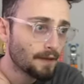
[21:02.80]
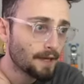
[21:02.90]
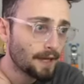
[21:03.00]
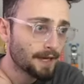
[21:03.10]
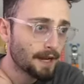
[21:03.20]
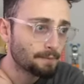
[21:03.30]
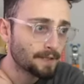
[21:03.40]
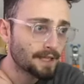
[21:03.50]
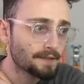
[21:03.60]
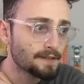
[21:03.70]
and I play
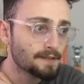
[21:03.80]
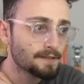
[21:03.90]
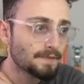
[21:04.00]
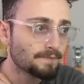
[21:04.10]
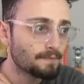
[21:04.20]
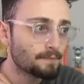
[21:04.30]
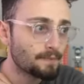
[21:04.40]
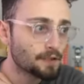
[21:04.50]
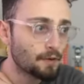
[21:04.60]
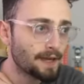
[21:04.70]
like this,
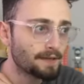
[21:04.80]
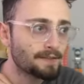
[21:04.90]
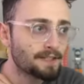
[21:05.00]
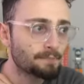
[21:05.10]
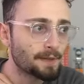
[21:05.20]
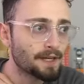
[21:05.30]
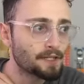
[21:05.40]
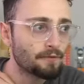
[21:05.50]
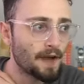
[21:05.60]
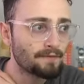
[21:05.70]
so I anticipate
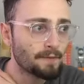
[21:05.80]
h5,